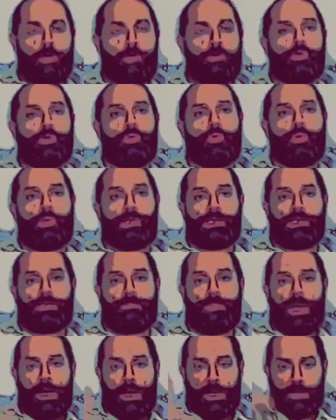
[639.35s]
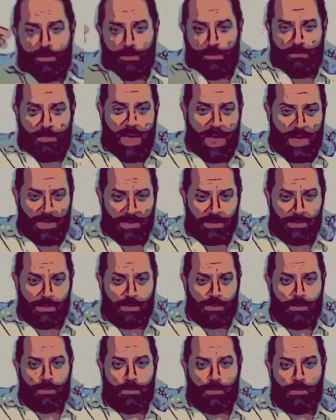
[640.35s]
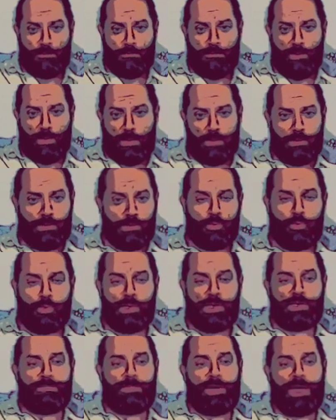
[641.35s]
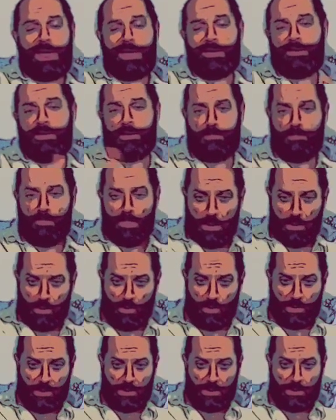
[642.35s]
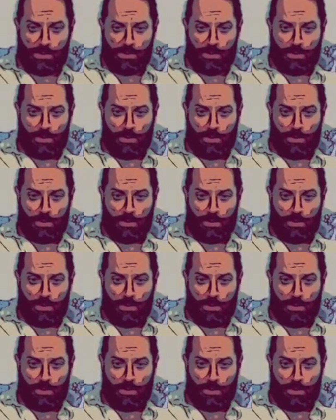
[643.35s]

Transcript: to what is behind the mask of things, what is behind the appearance